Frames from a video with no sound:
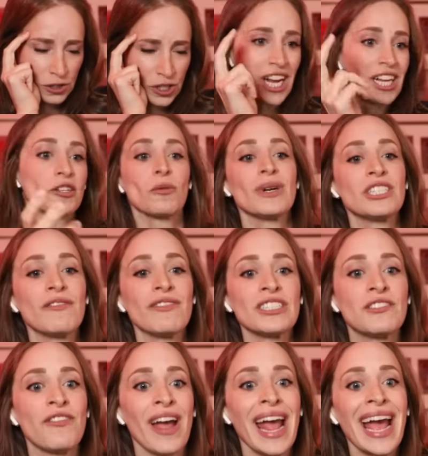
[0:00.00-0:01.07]
Check the rest of
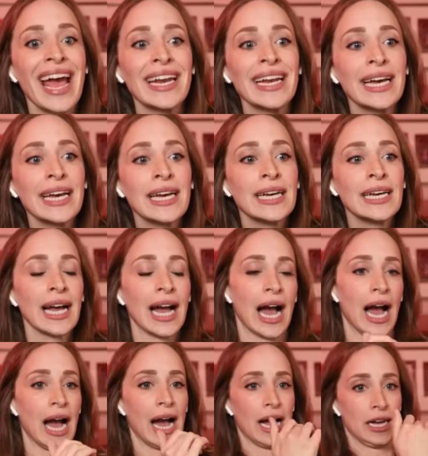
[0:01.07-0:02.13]
his van.
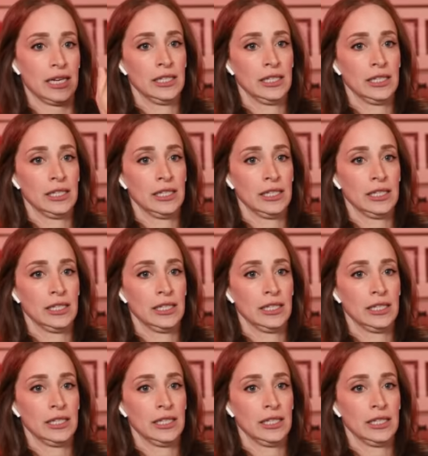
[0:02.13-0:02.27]
Ah.